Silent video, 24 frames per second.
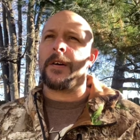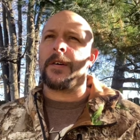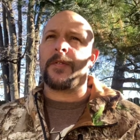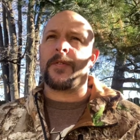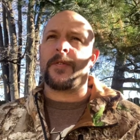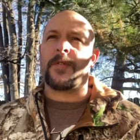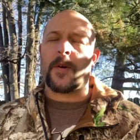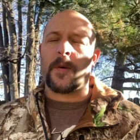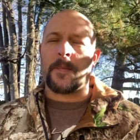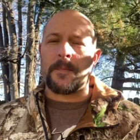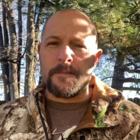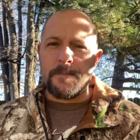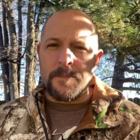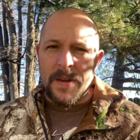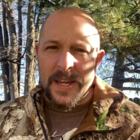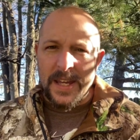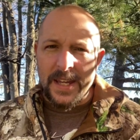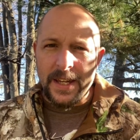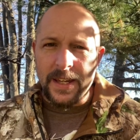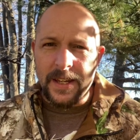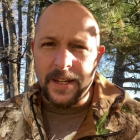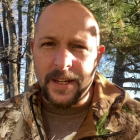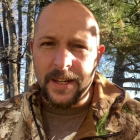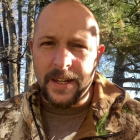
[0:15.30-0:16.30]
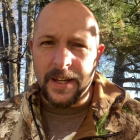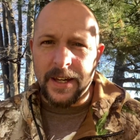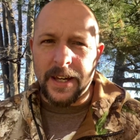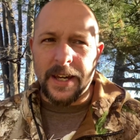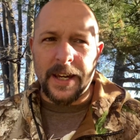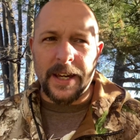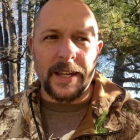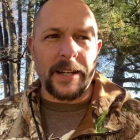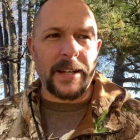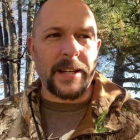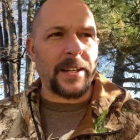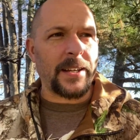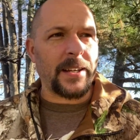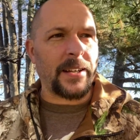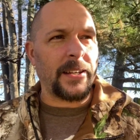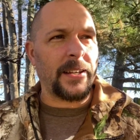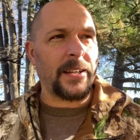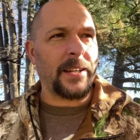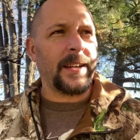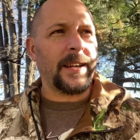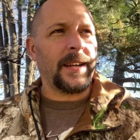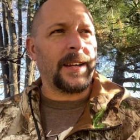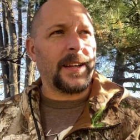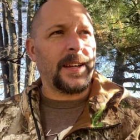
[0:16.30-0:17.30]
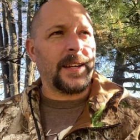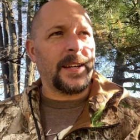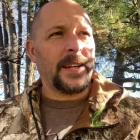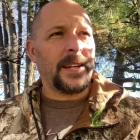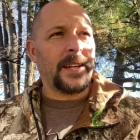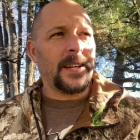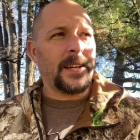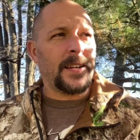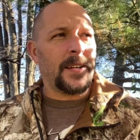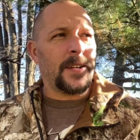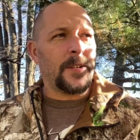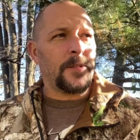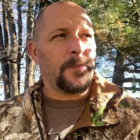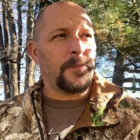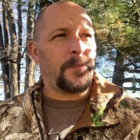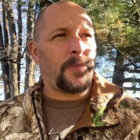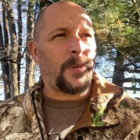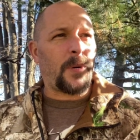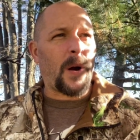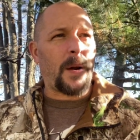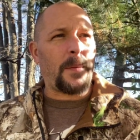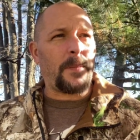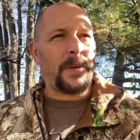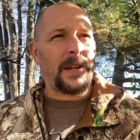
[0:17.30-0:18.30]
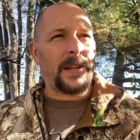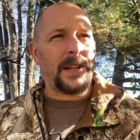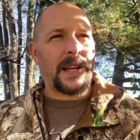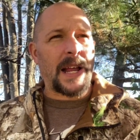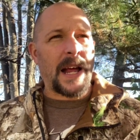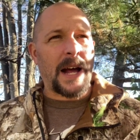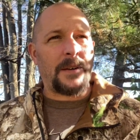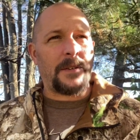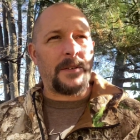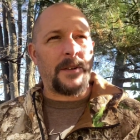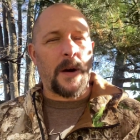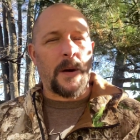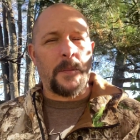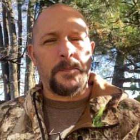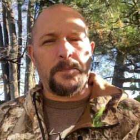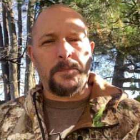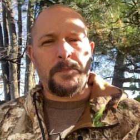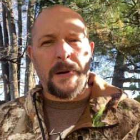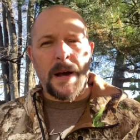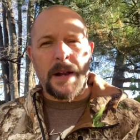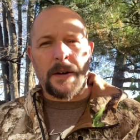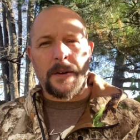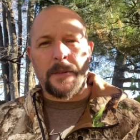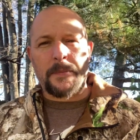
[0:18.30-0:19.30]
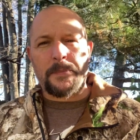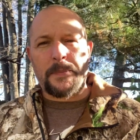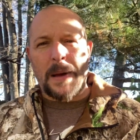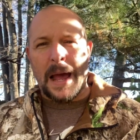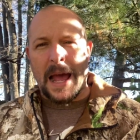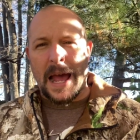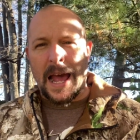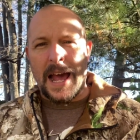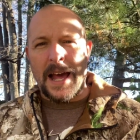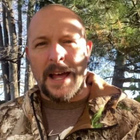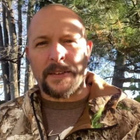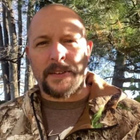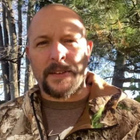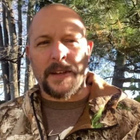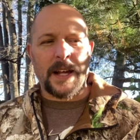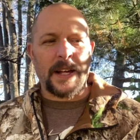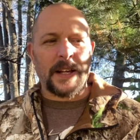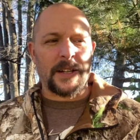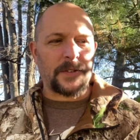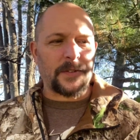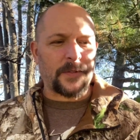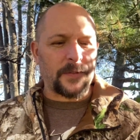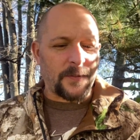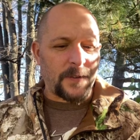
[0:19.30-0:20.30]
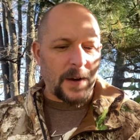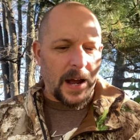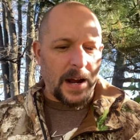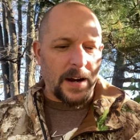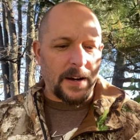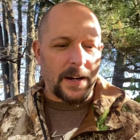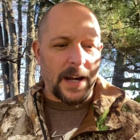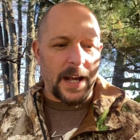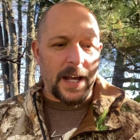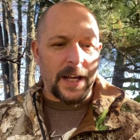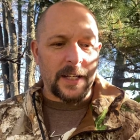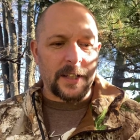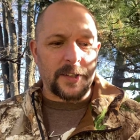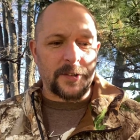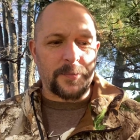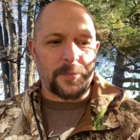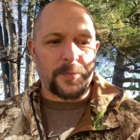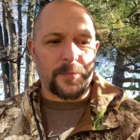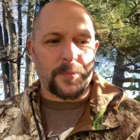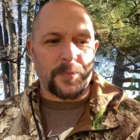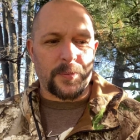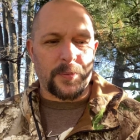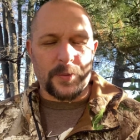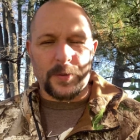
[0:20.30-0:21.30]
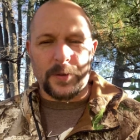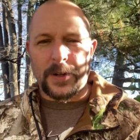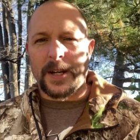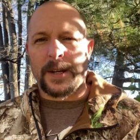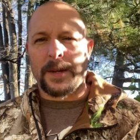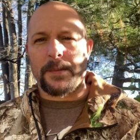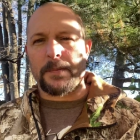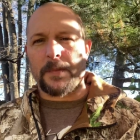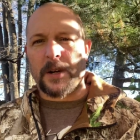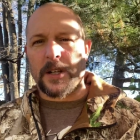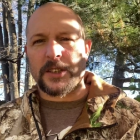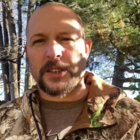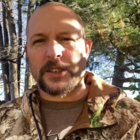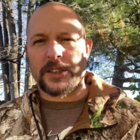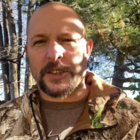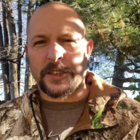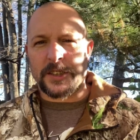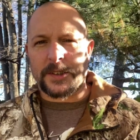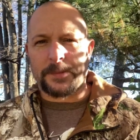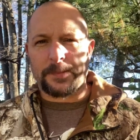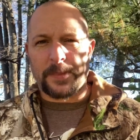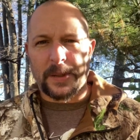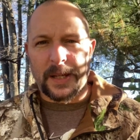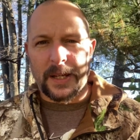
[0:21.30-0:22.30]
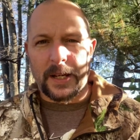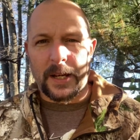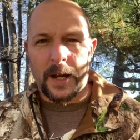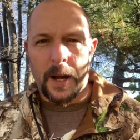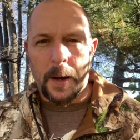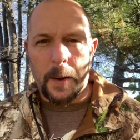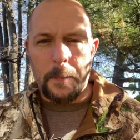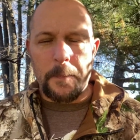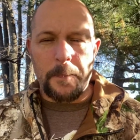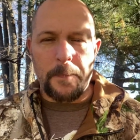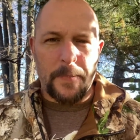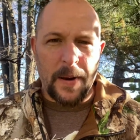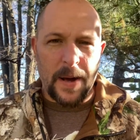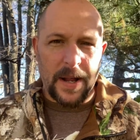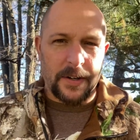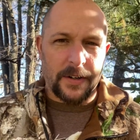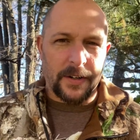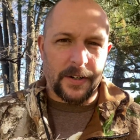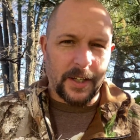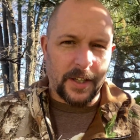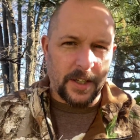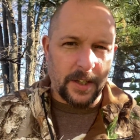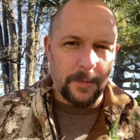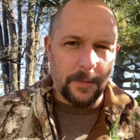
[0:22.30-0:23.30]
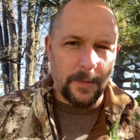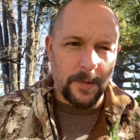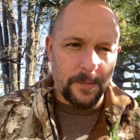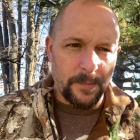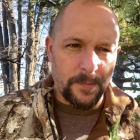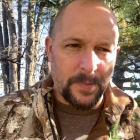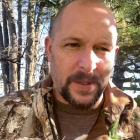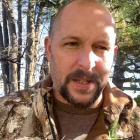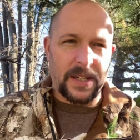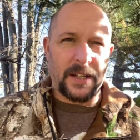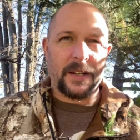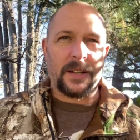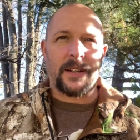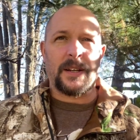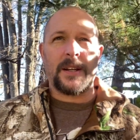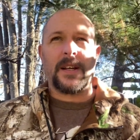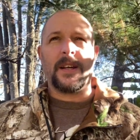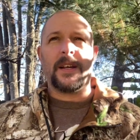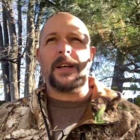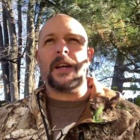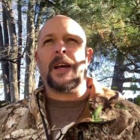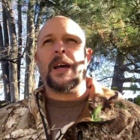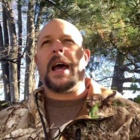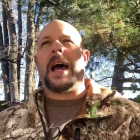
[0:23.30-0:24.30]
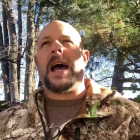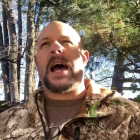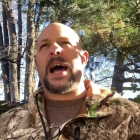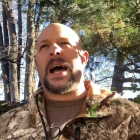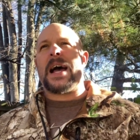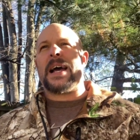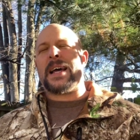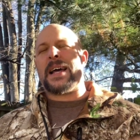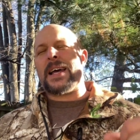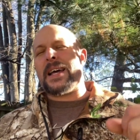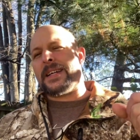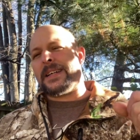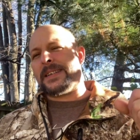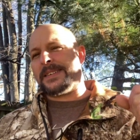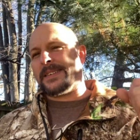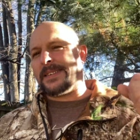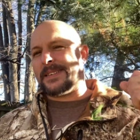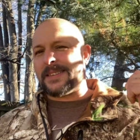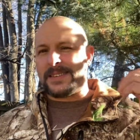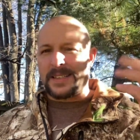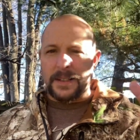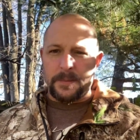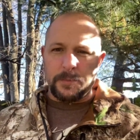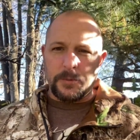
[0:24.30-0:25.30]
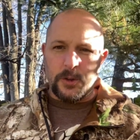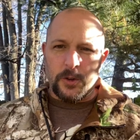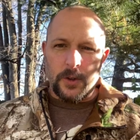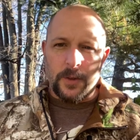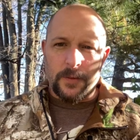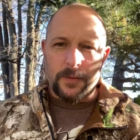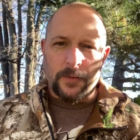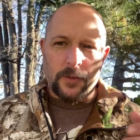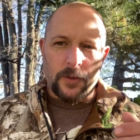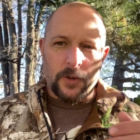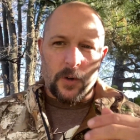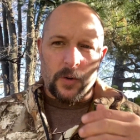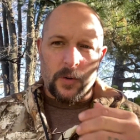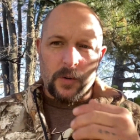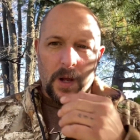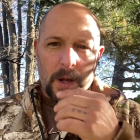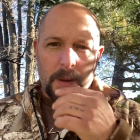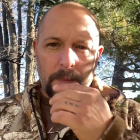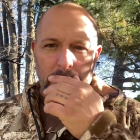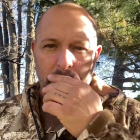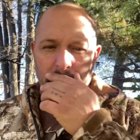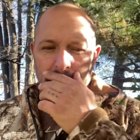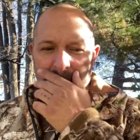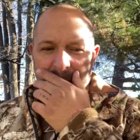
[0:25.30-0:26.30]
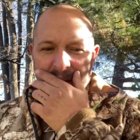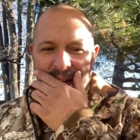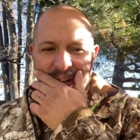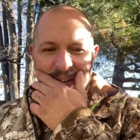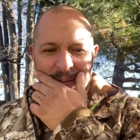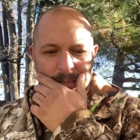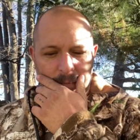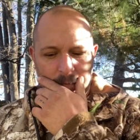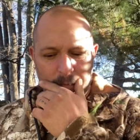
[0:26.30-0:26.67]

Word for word: For me, it brought me down a better path as far as pretty much just being a better human being. I seem to have grown up a bit